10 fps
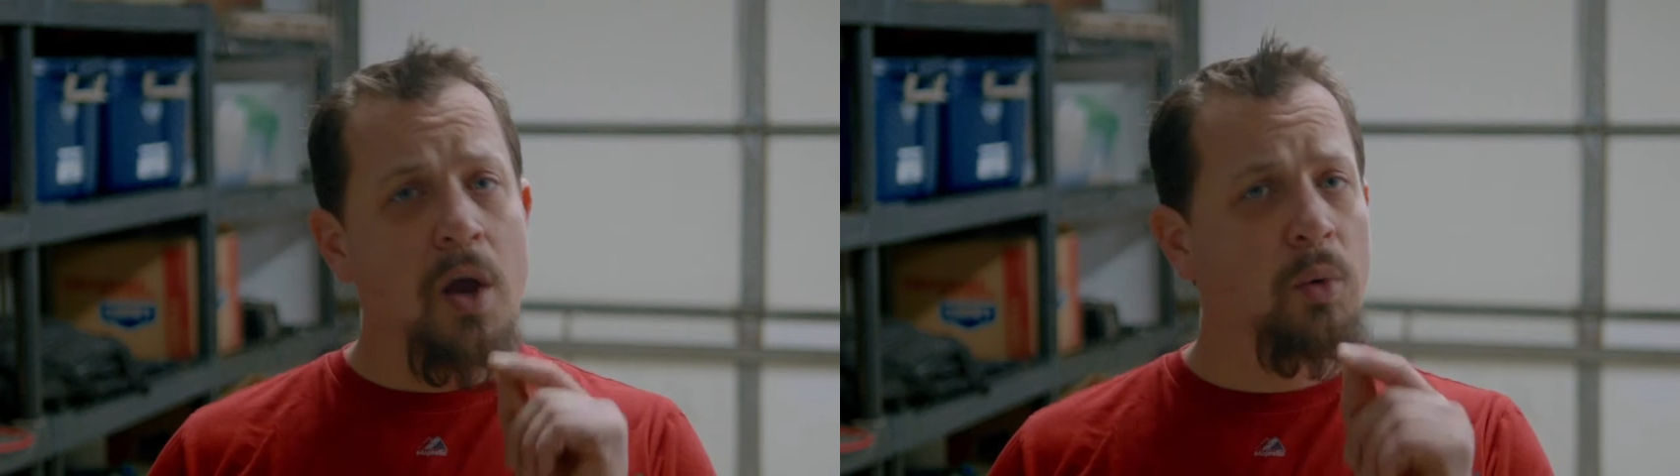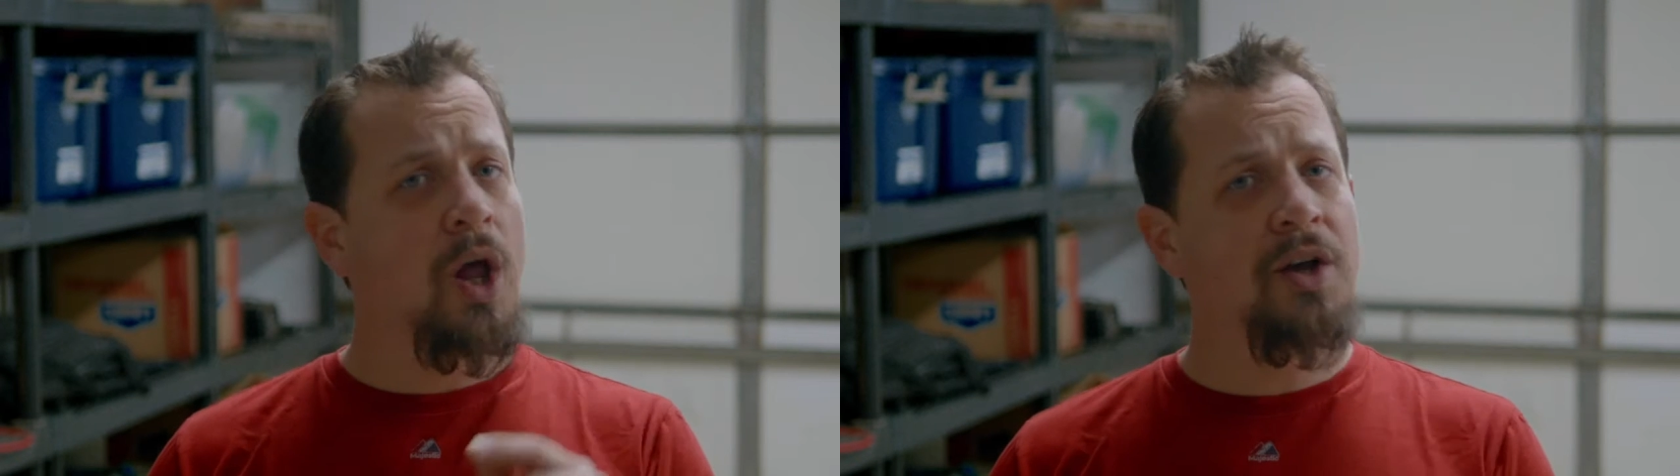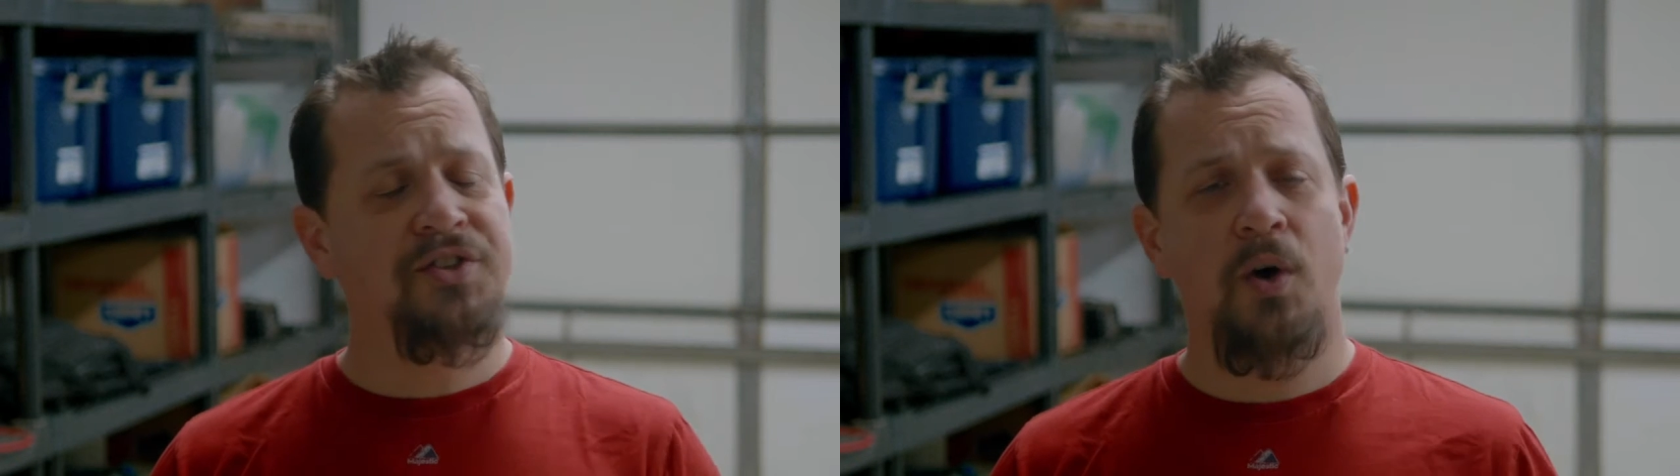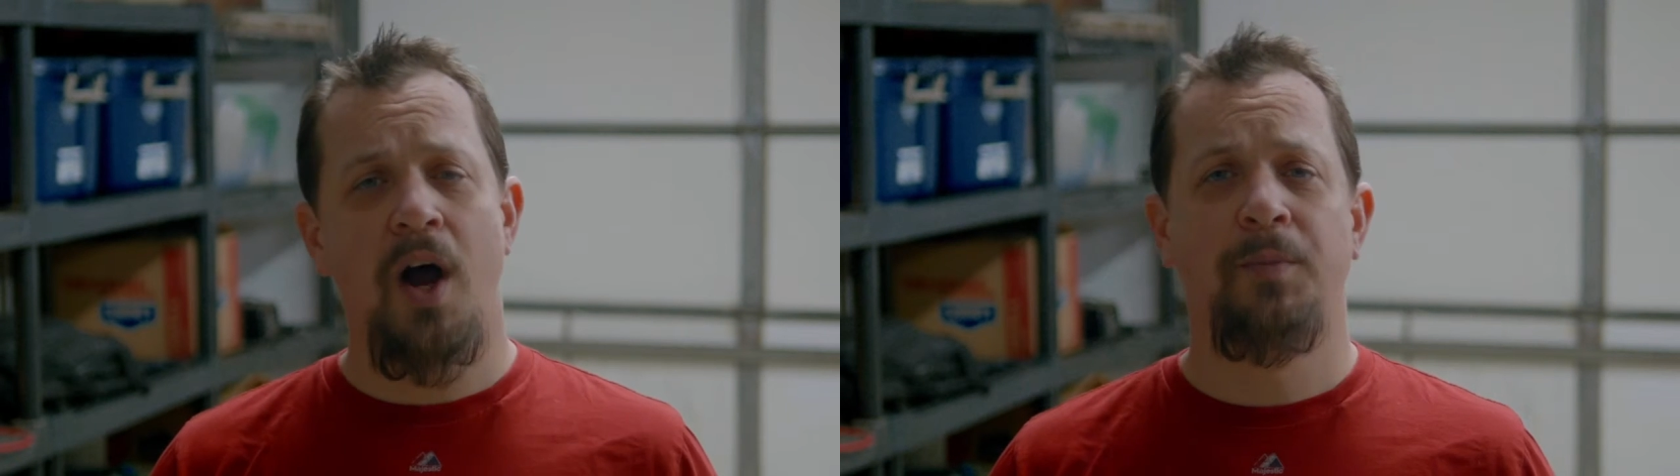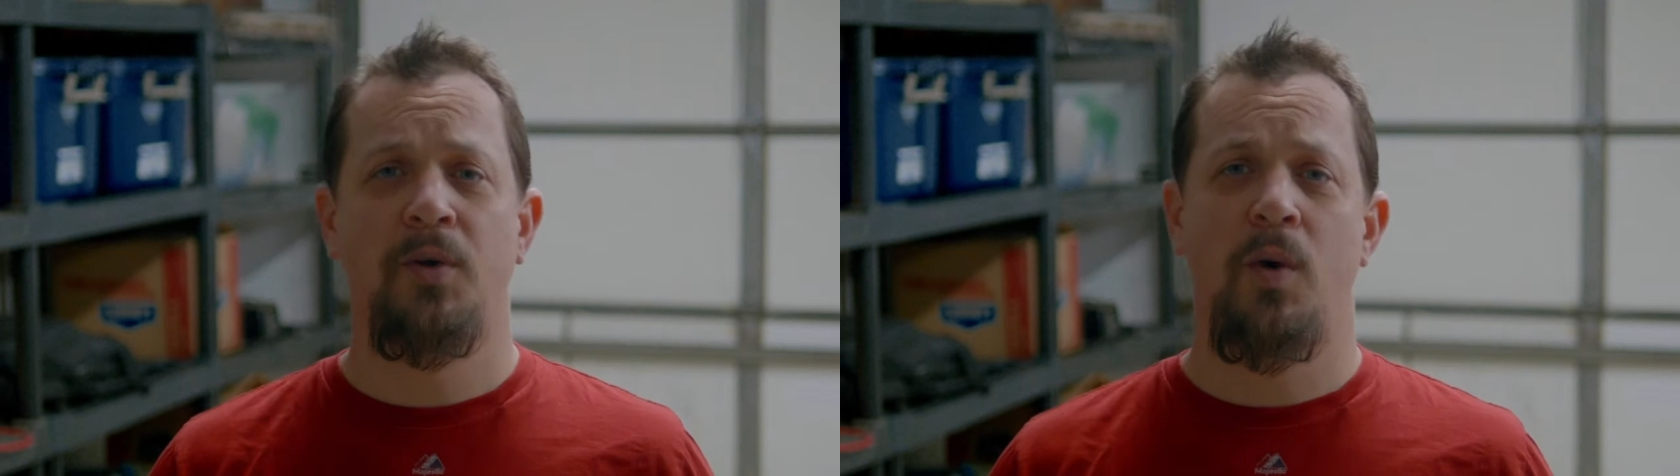It will also
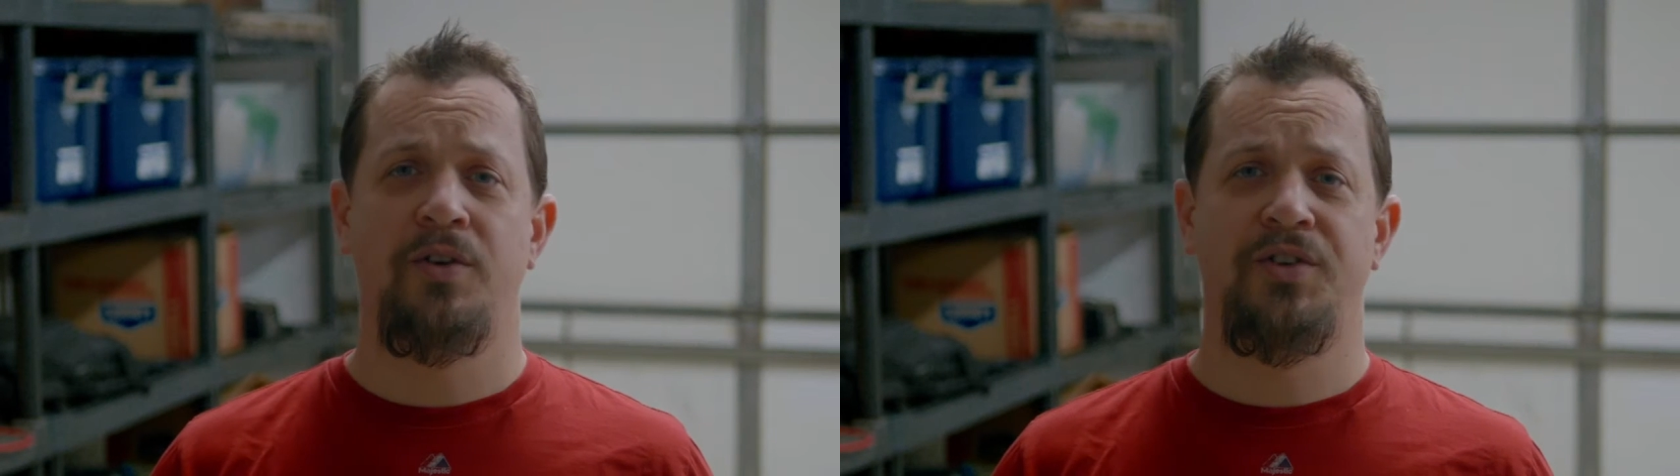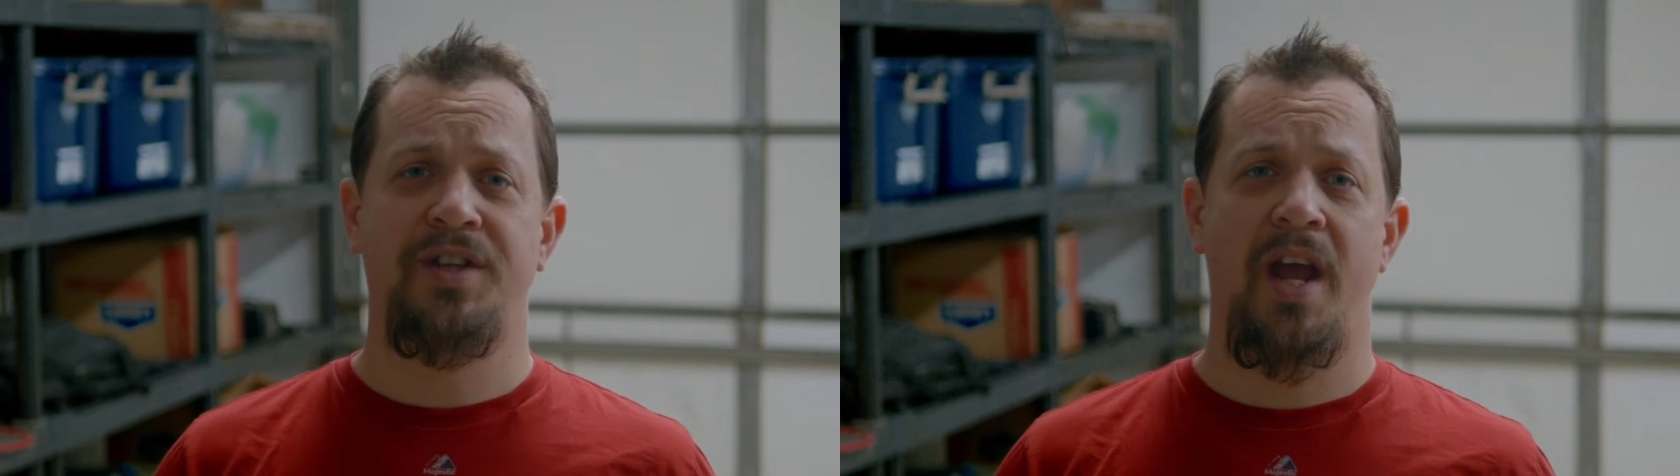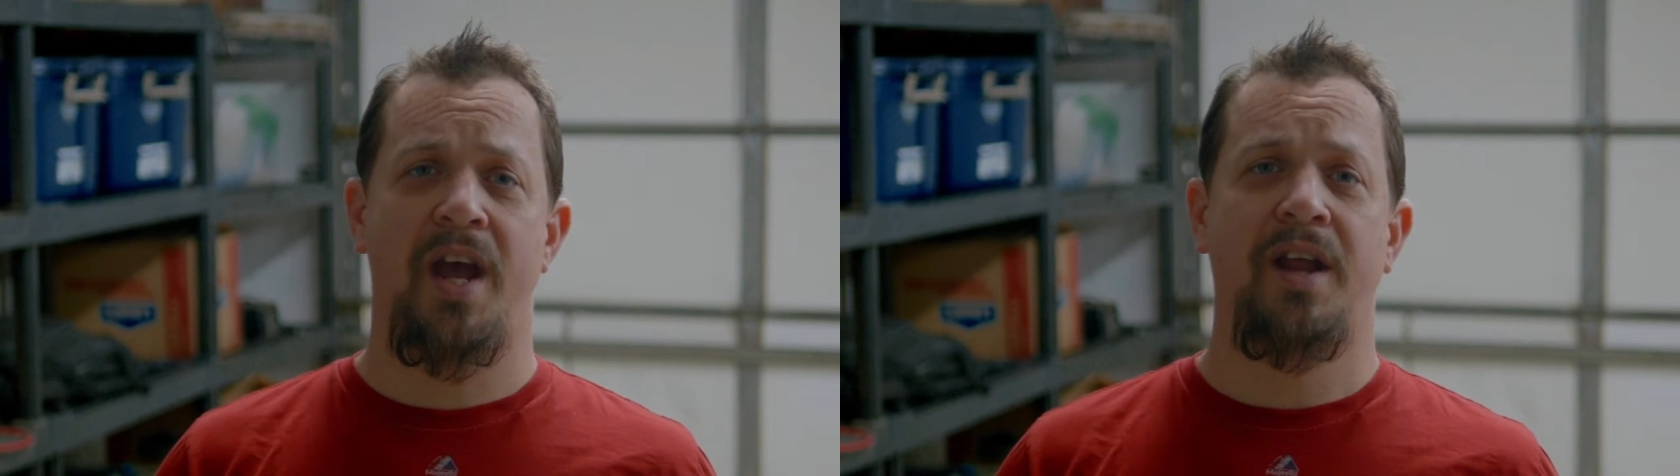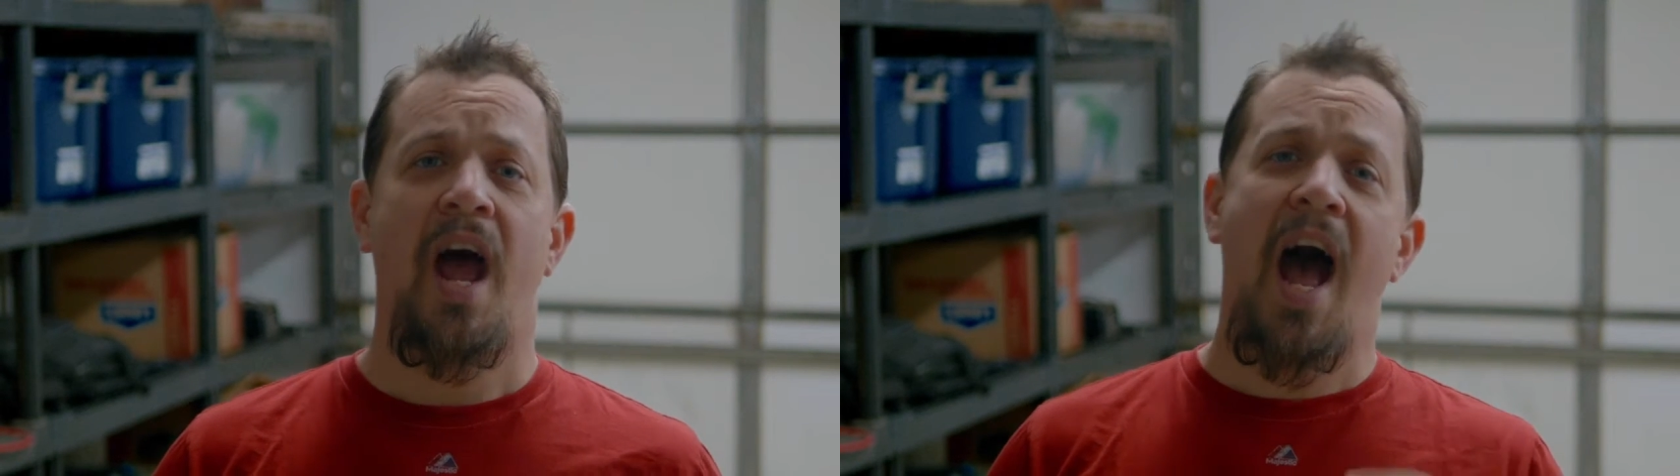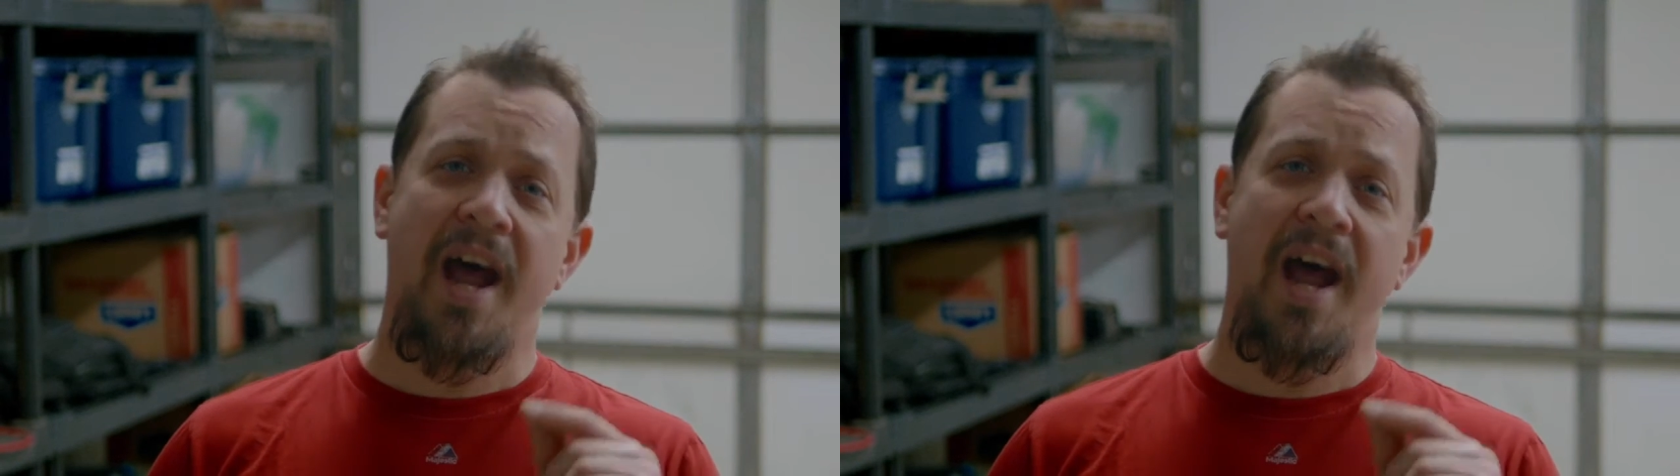help you understand